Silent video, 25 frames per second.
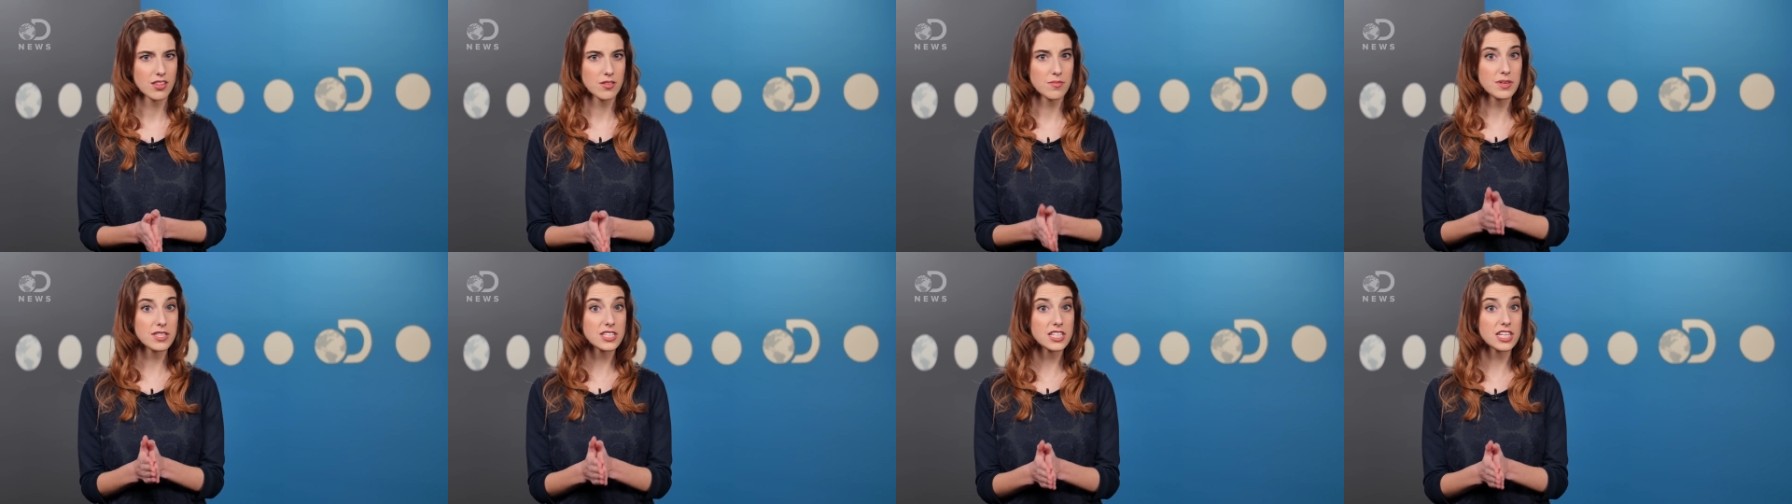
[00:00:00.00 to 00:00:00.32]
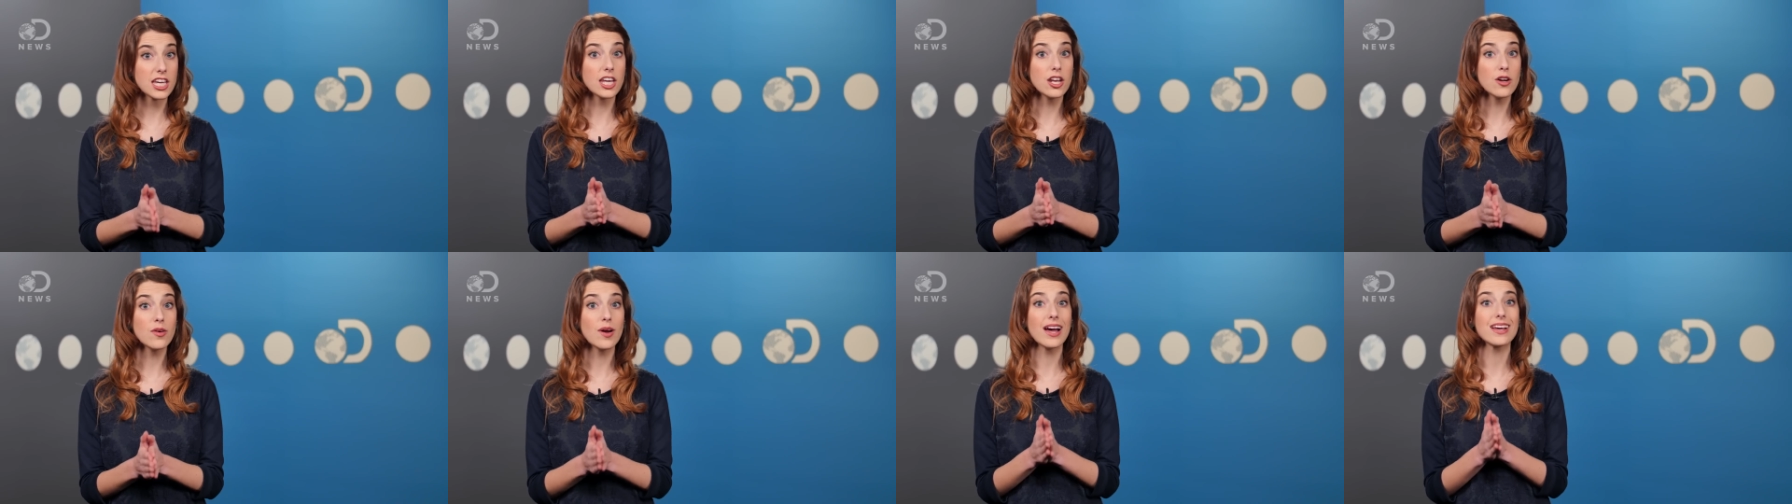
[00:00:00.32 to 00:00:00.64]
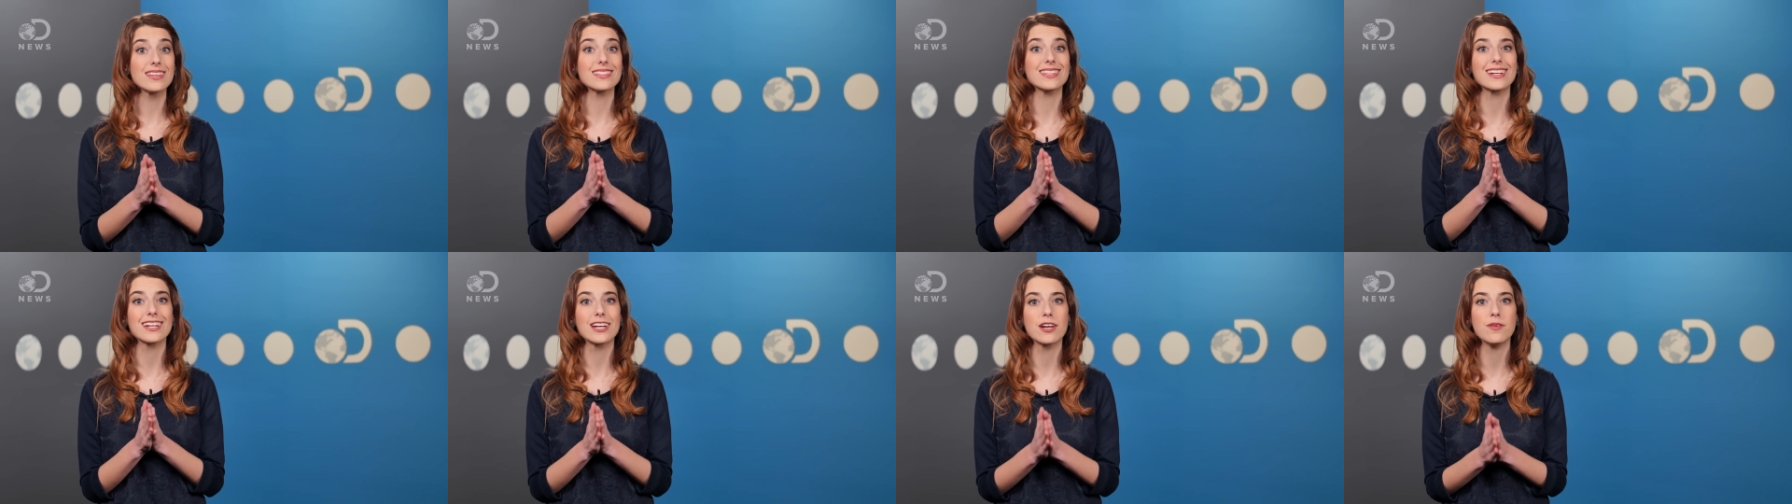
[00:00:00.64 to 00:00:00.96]
The mosquito has
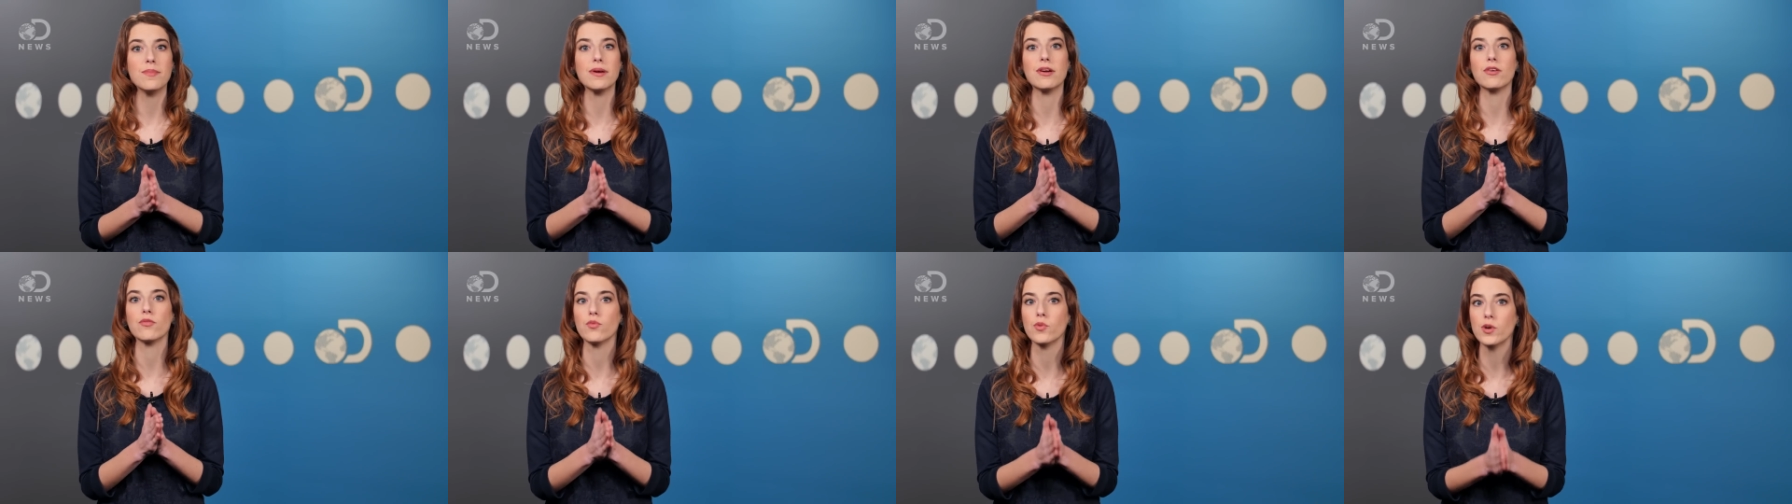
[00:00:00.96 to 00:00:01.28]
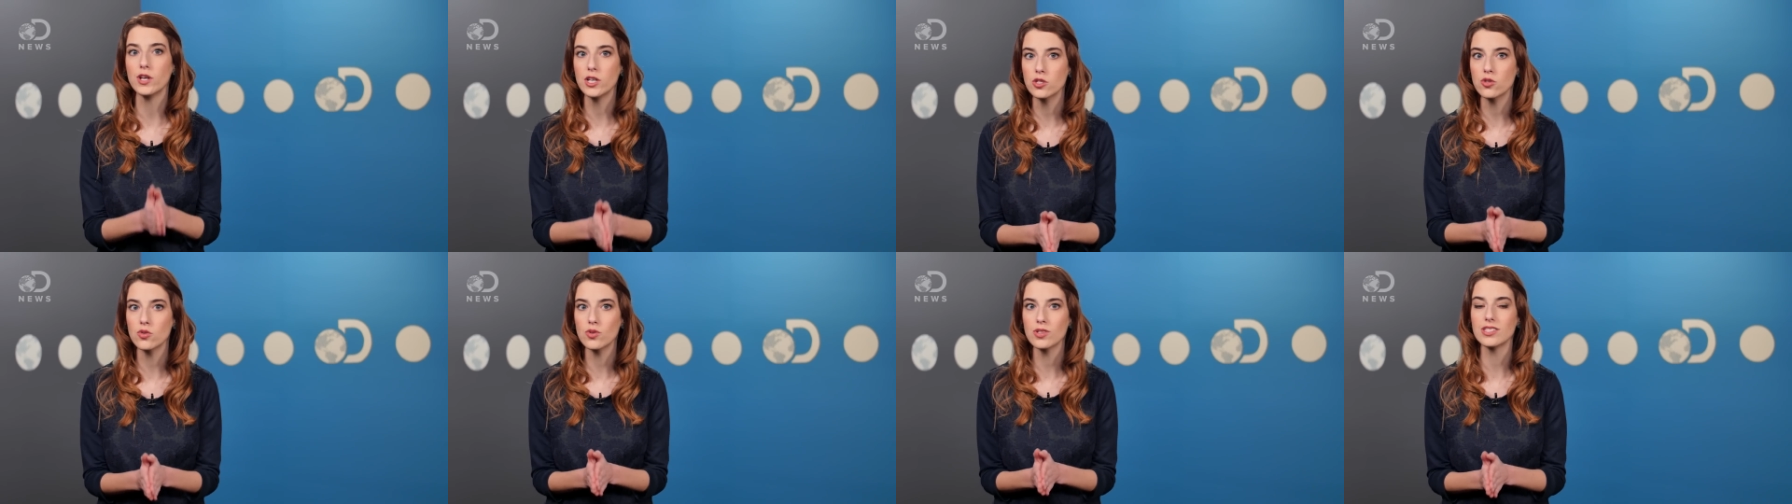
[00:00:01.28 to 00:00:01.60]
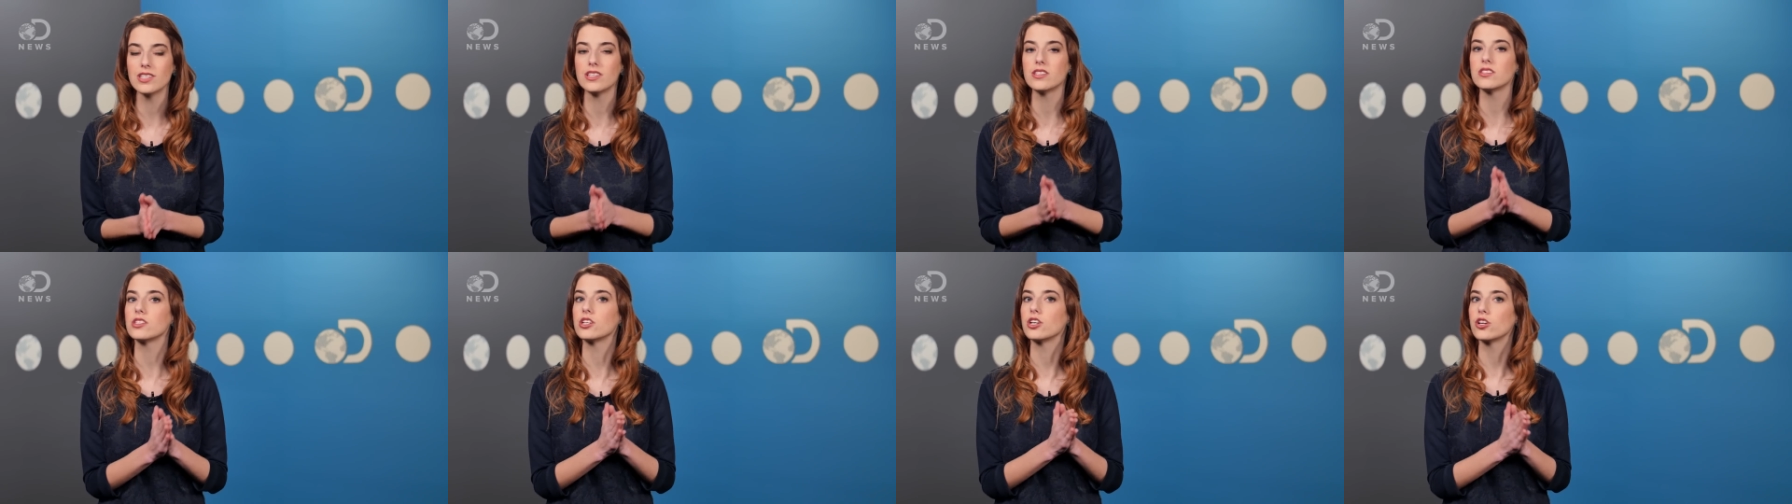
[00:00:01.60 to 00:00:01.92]
to commit
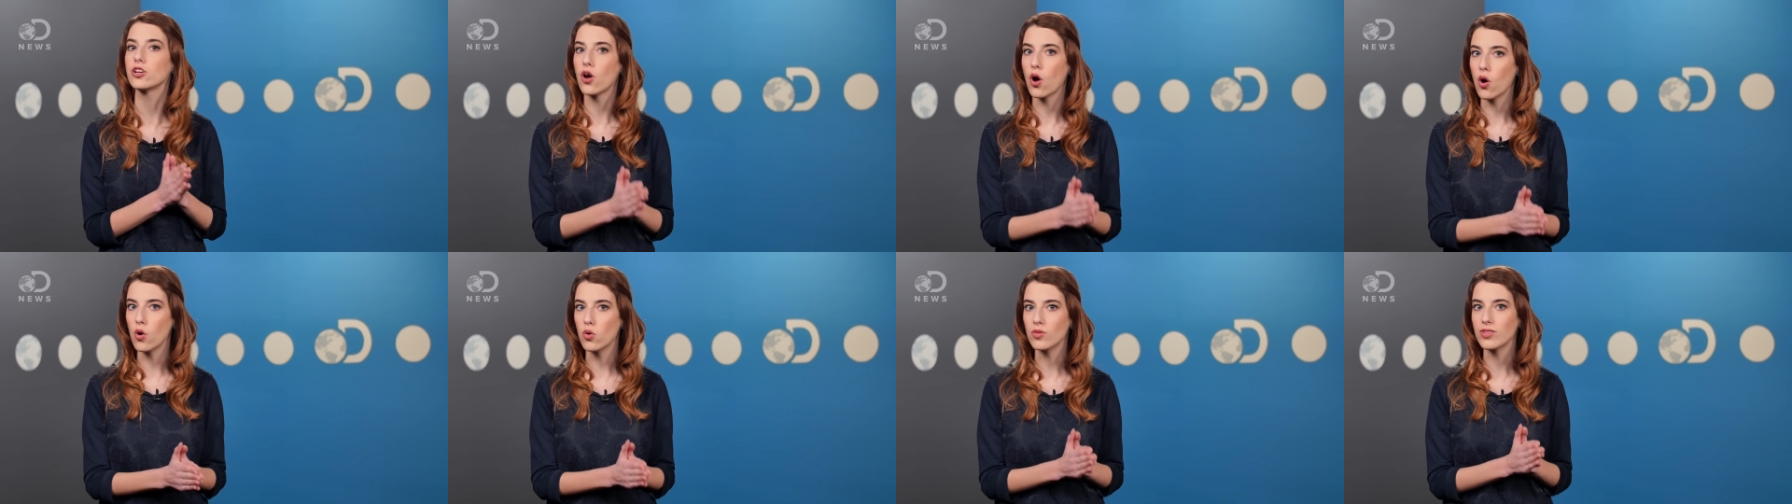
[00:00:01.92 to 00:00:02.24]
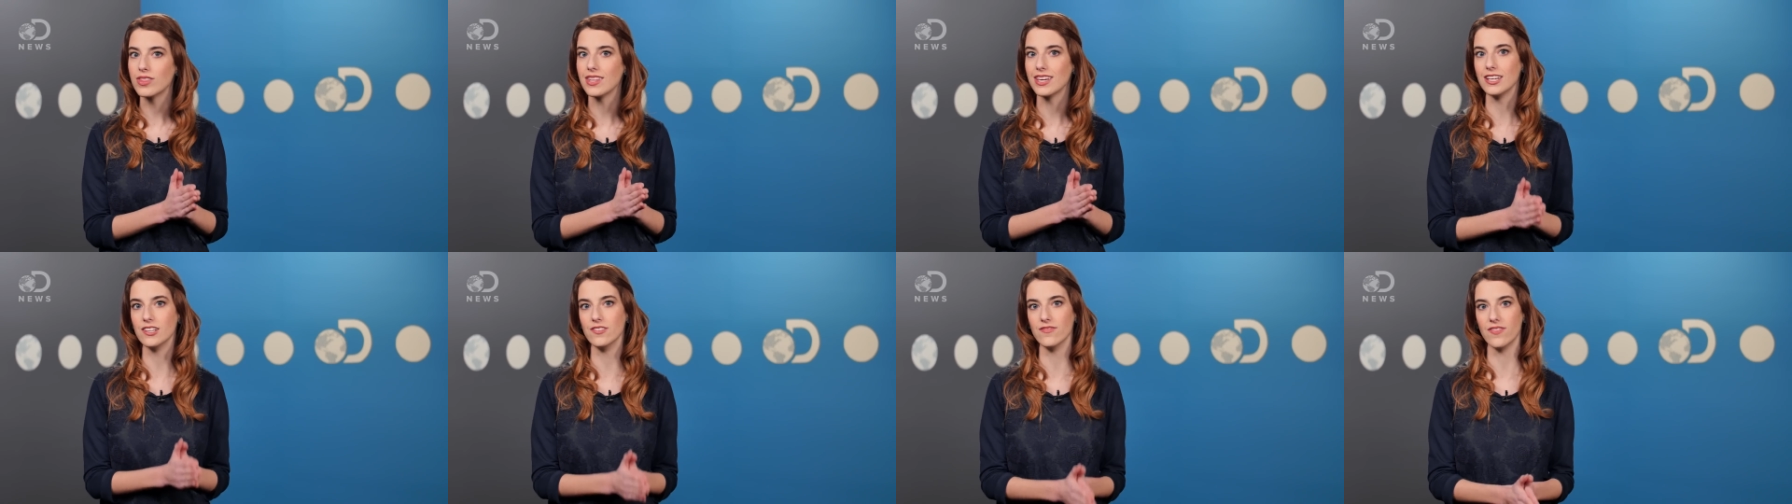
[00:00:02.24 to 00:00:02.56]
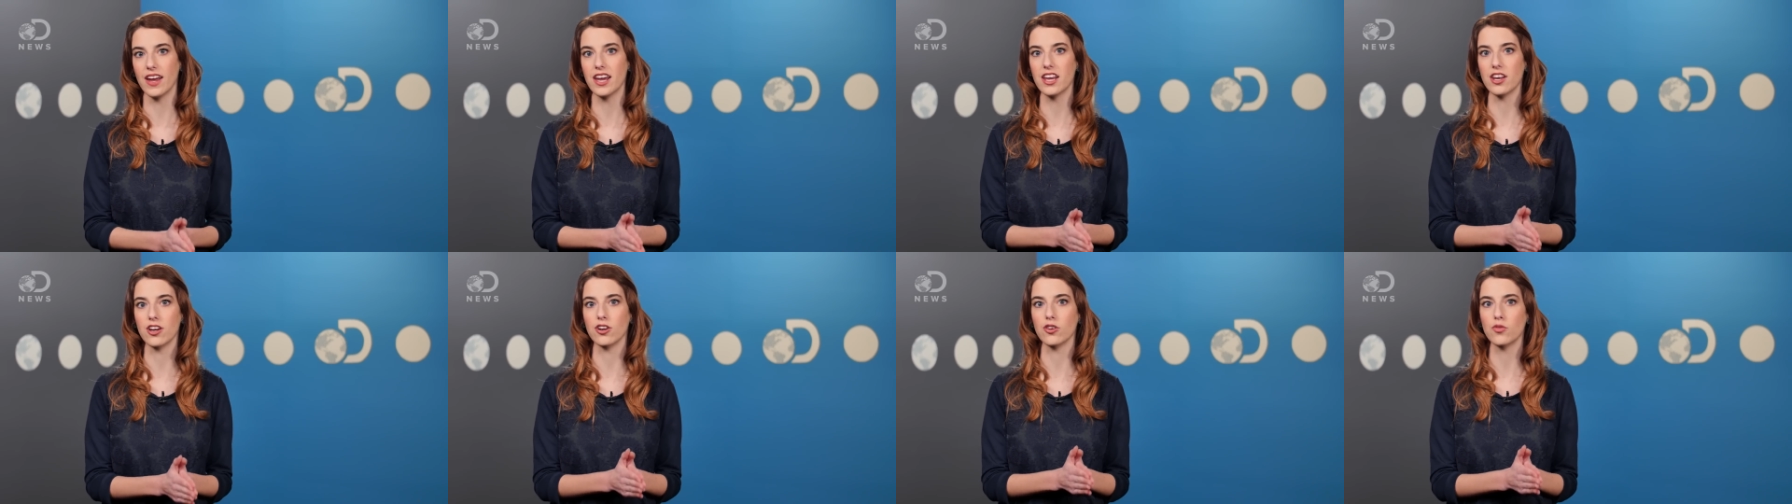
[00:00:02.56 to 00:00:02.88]
resources to coat the
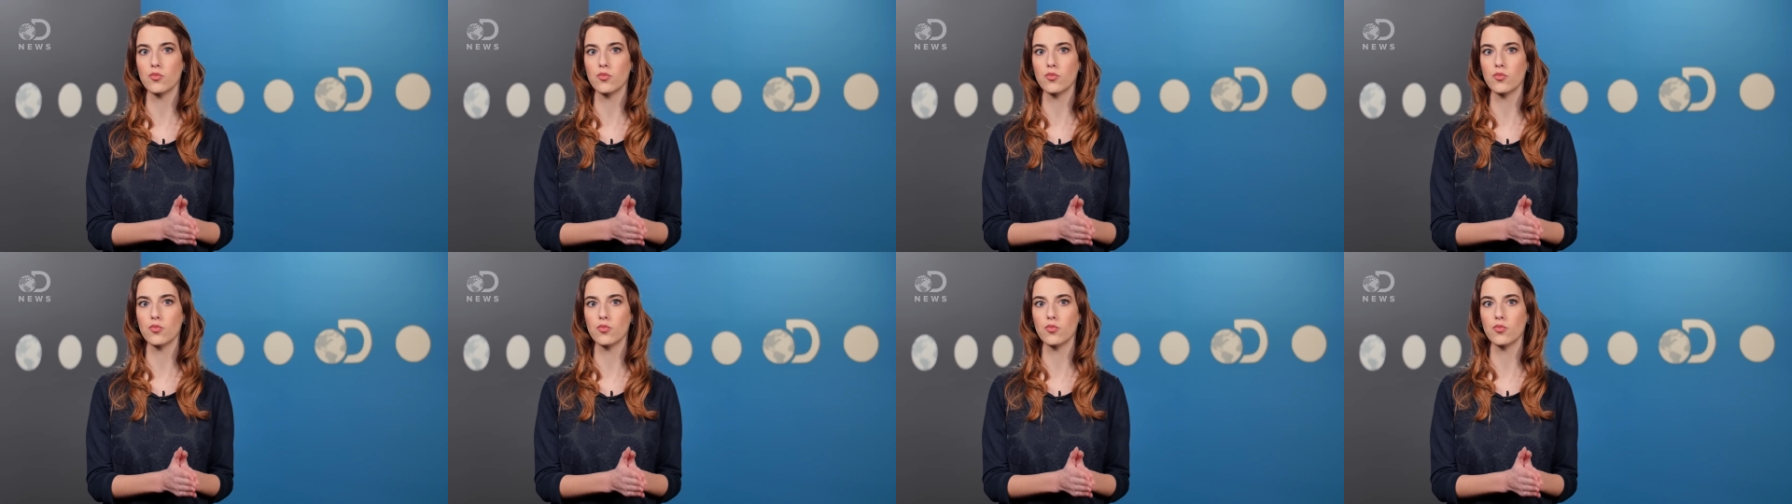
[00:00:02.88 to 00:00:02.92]
invader,